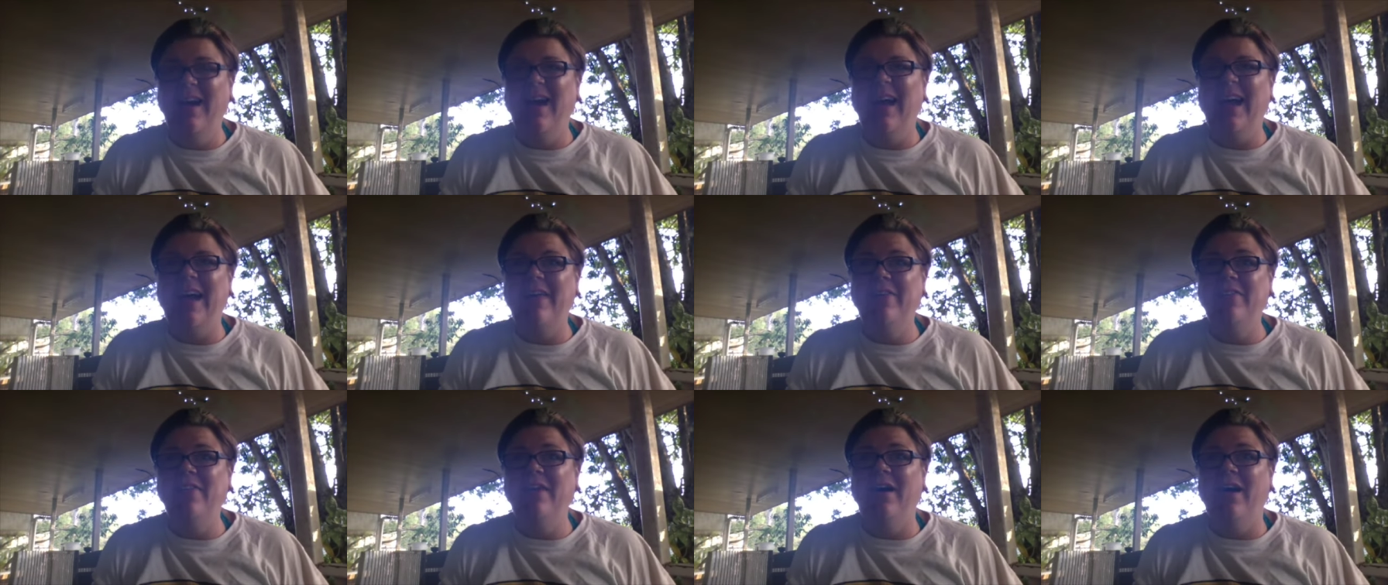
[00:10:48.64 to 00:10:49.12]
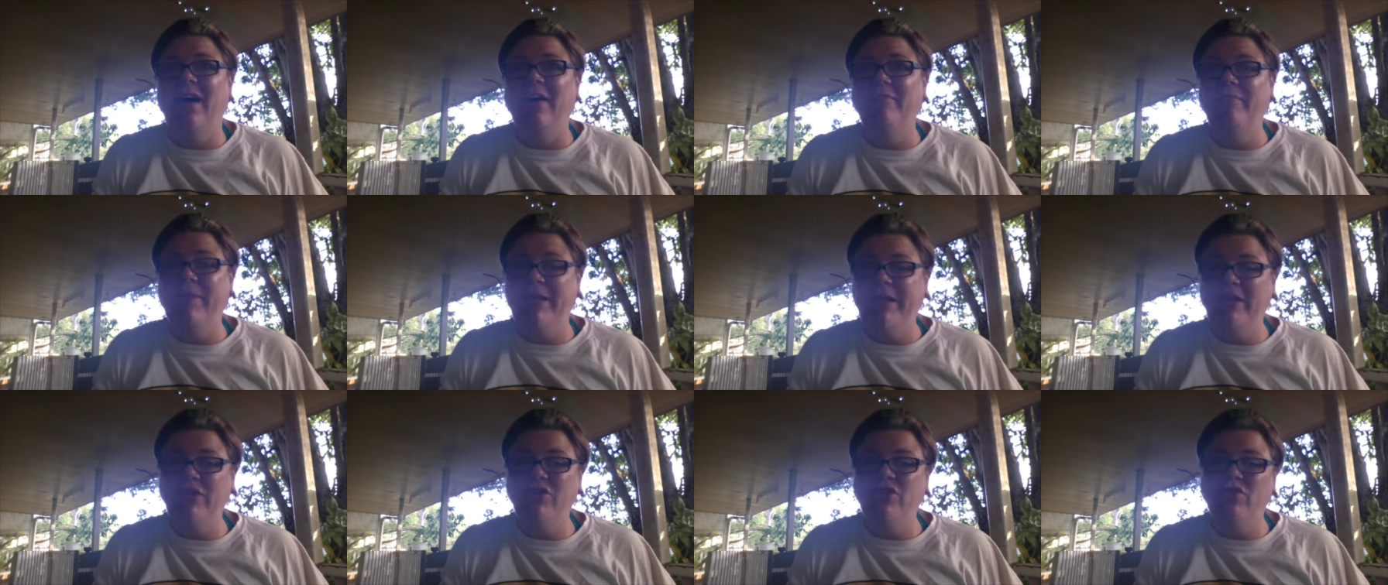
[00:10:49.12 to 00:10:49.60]
And I've
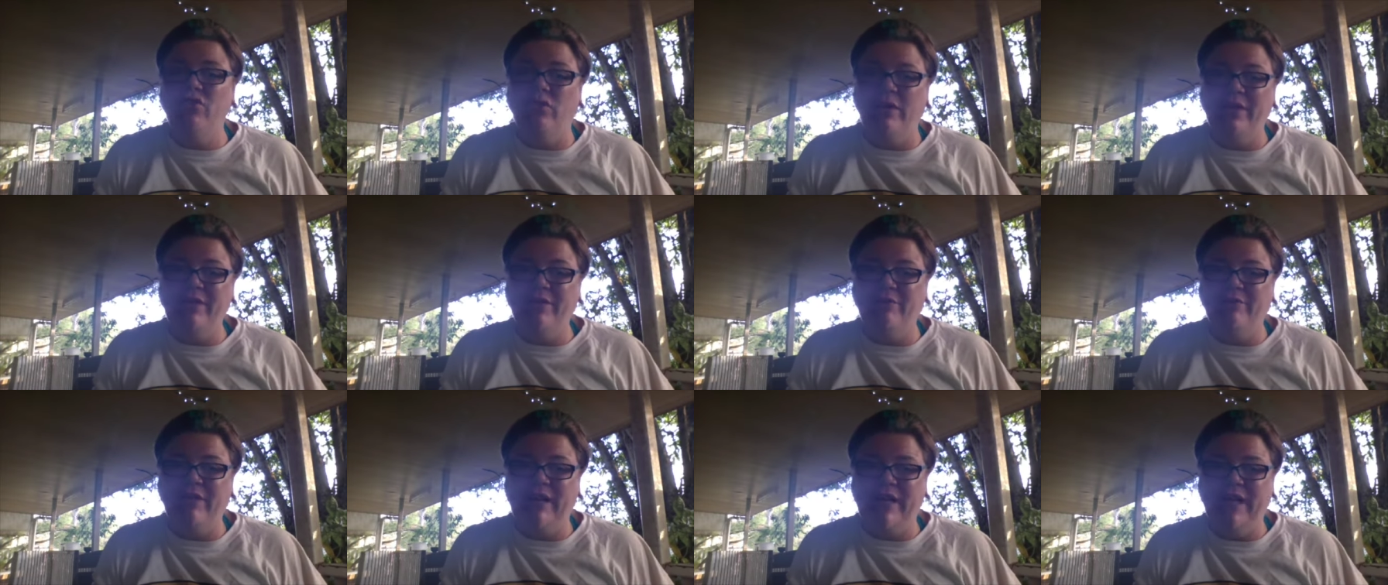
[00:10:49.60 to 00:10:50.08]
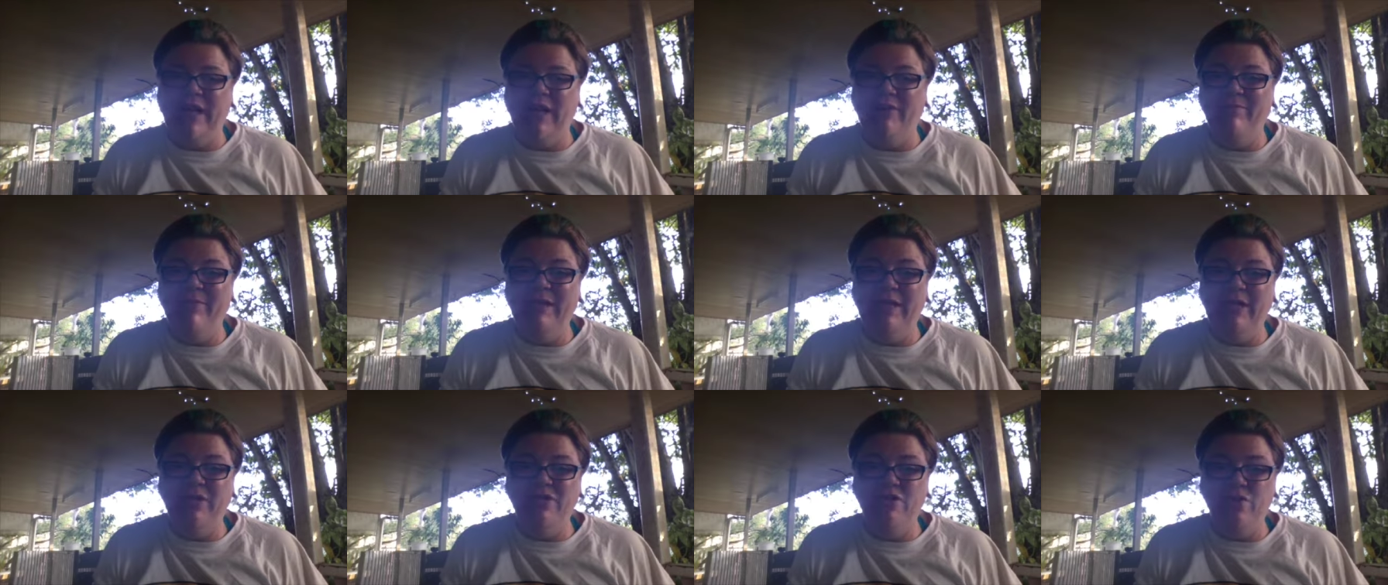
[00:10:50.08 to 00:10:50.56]
been enjoying the reading. I've
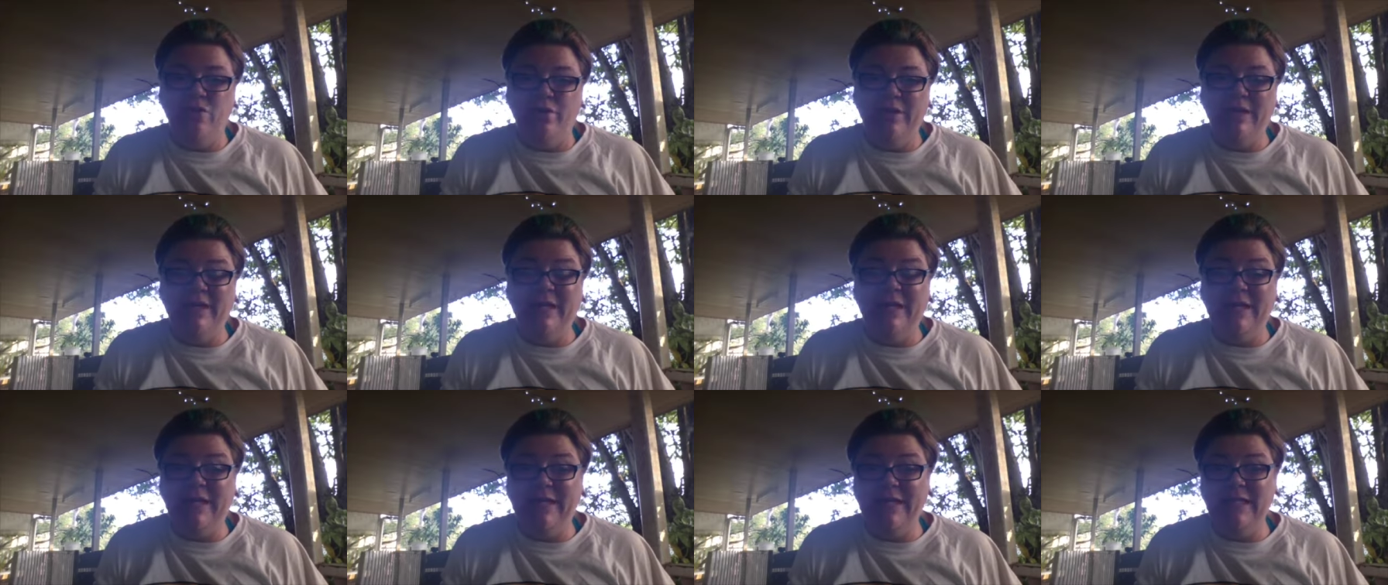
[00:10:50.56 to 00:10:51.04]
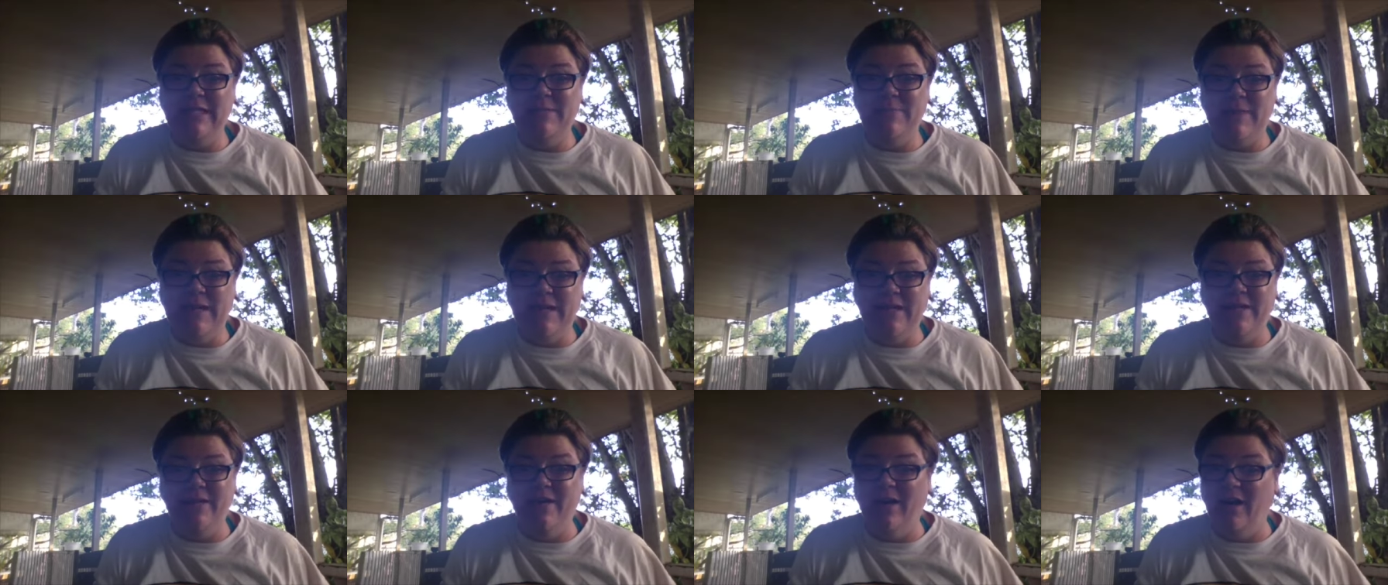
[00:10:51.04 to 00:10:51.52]
been enjoying getting into
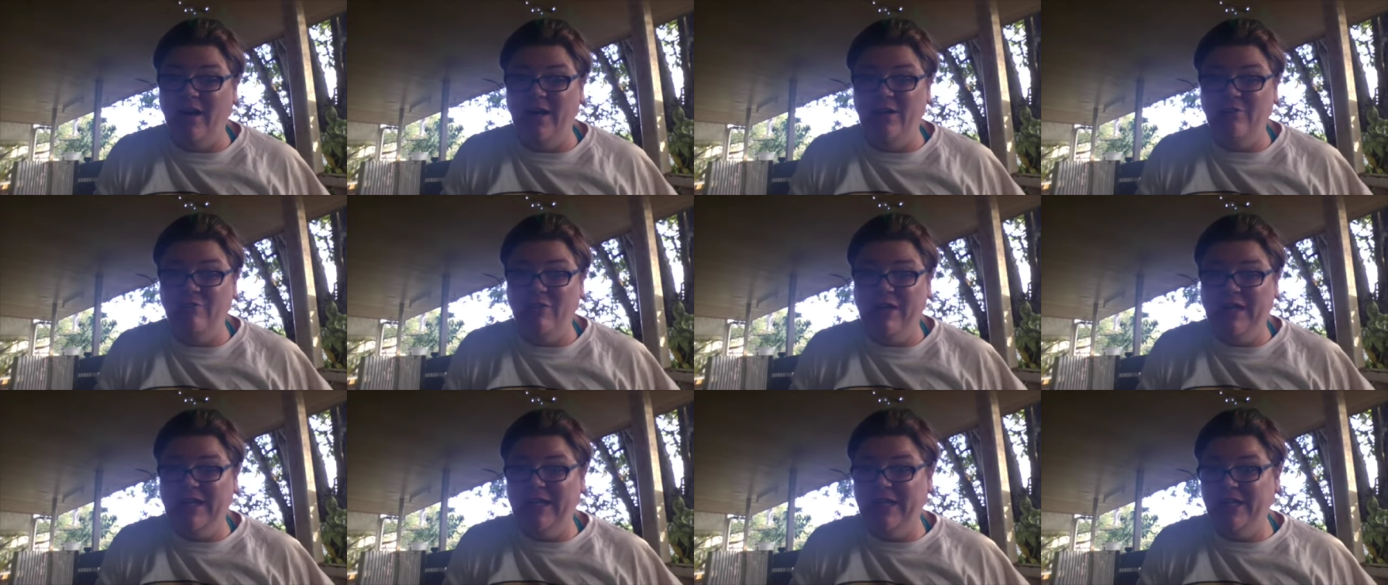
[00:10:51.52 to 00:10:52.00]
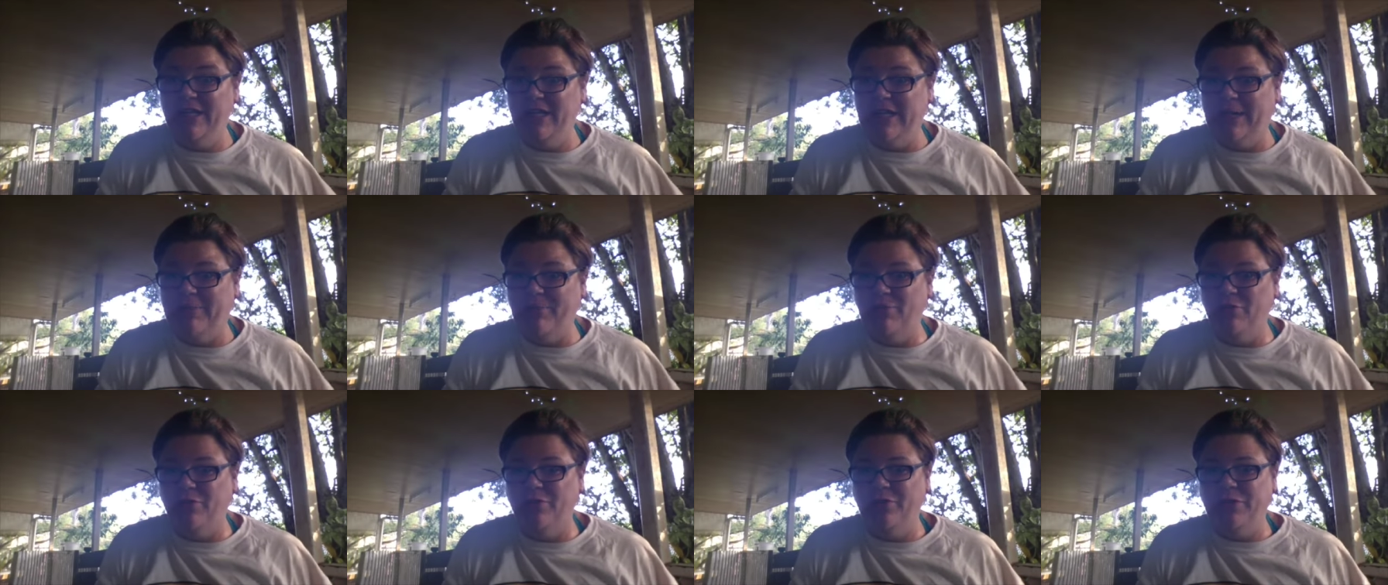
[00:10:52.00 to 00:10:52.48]
bed at night and reading a
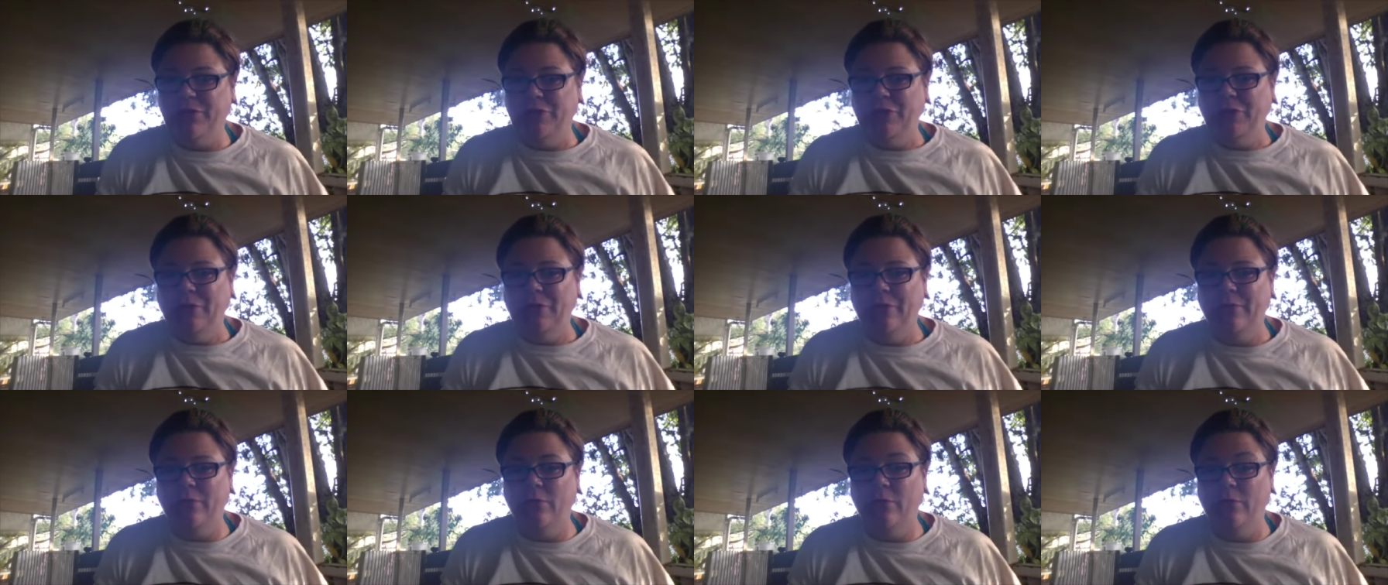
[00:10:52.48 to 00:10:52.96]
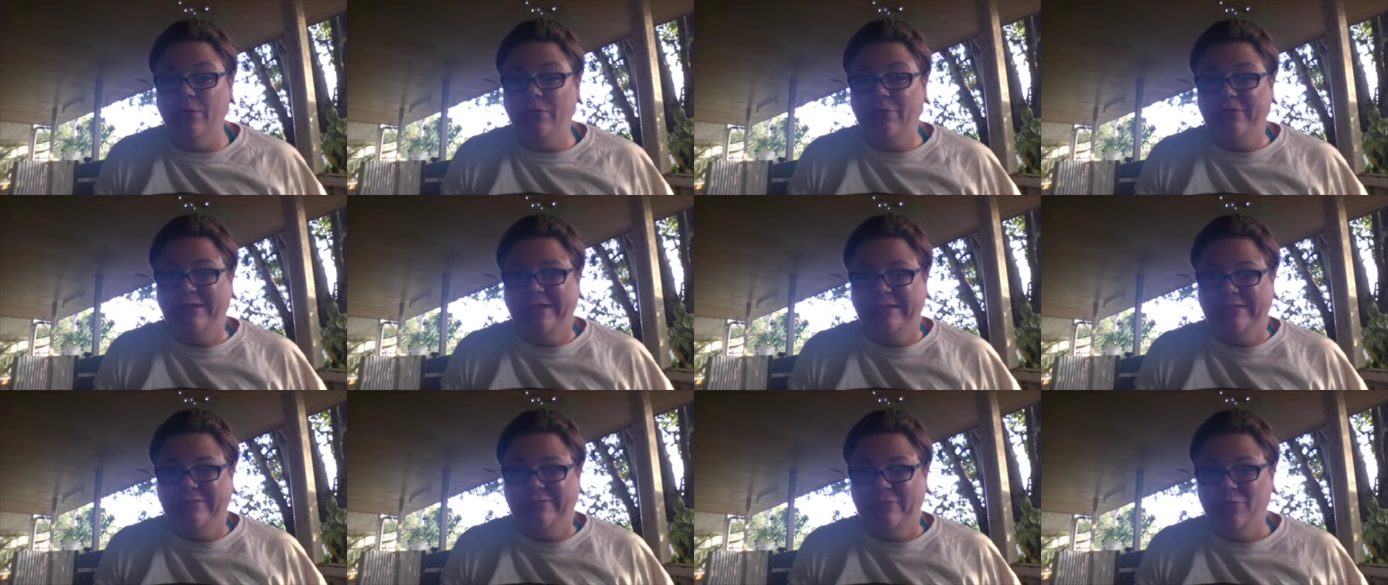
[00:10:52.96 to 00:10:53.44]
chapter or two, or
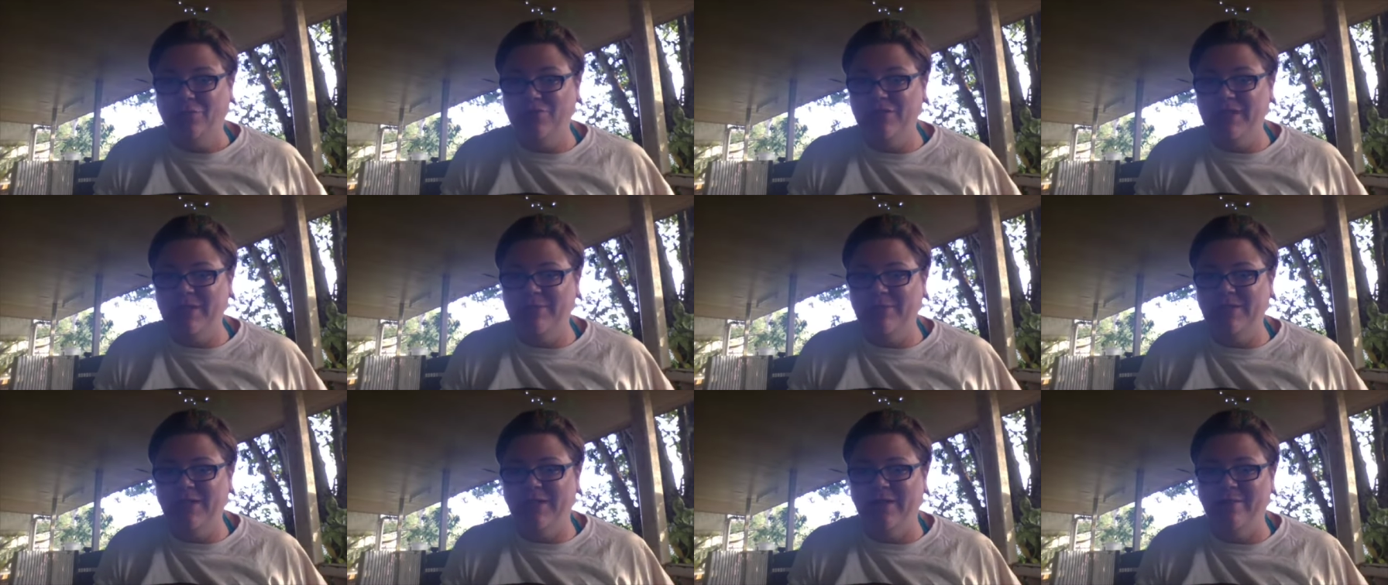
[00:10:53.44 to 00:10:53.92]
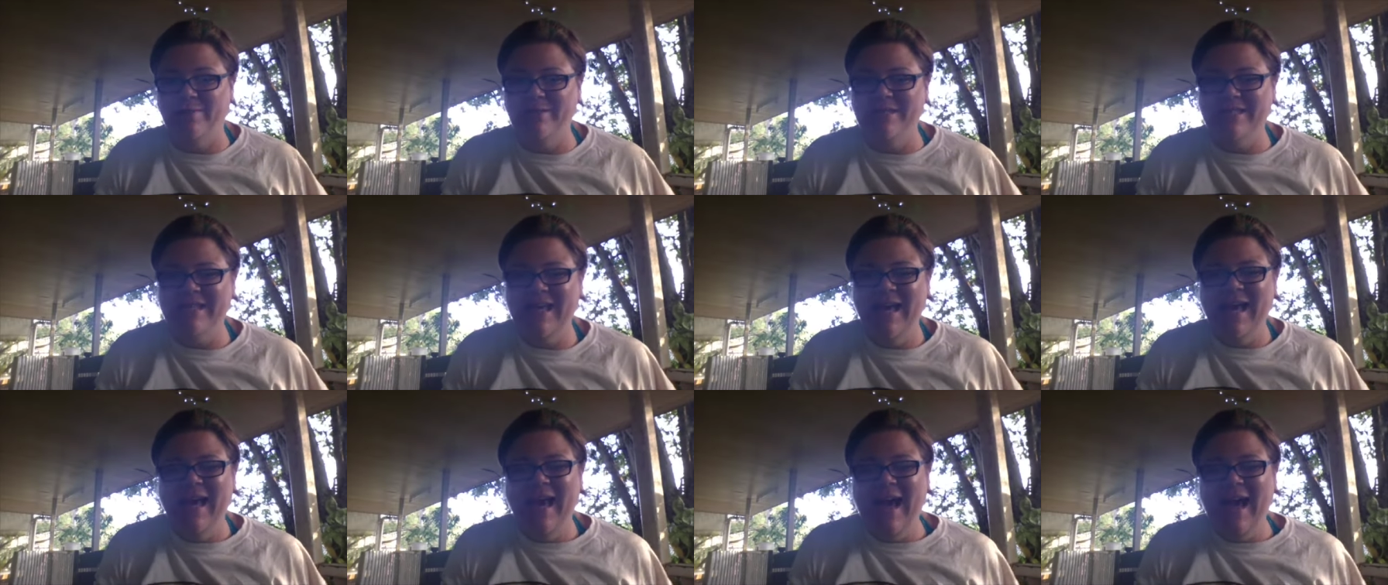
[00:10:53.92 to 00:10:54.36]
three or four sometimes.